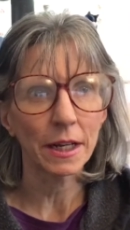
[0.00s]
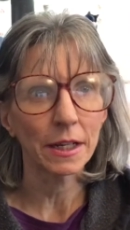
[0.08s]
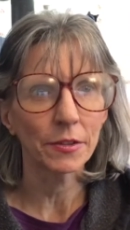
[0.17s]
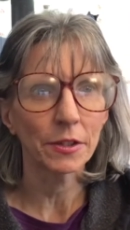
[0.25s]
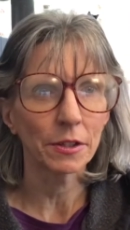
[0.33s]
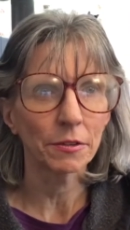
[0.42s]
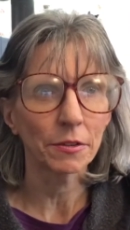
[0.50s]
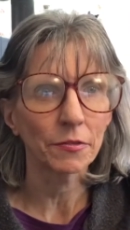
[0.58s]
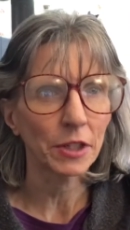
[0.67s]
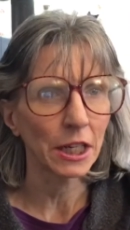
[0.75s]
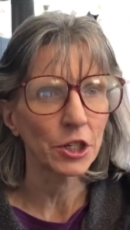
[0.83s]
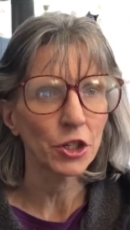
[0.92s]
and the
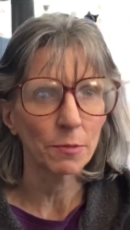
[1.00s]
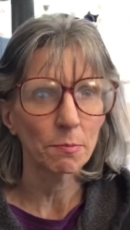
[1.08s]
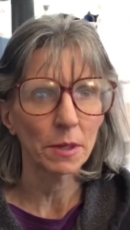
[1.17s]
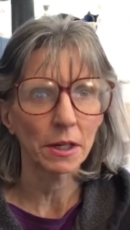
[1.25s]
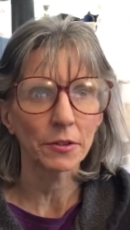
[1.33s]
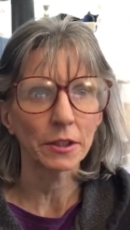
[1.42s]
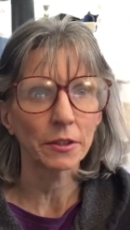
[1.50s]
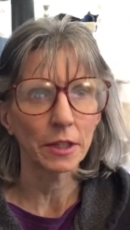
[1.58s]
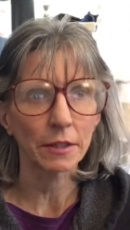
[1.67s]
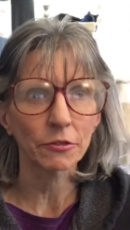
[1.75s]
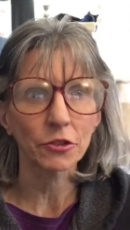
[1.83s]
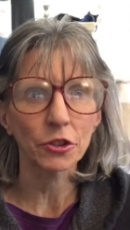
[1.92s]
notification bell that's
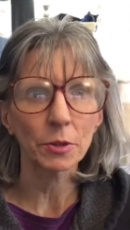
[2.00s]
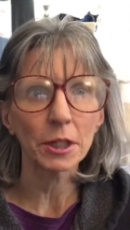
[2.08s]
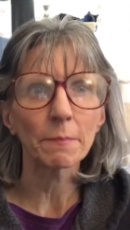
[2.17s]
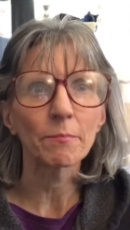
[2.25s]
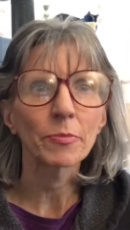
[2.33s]
next to it,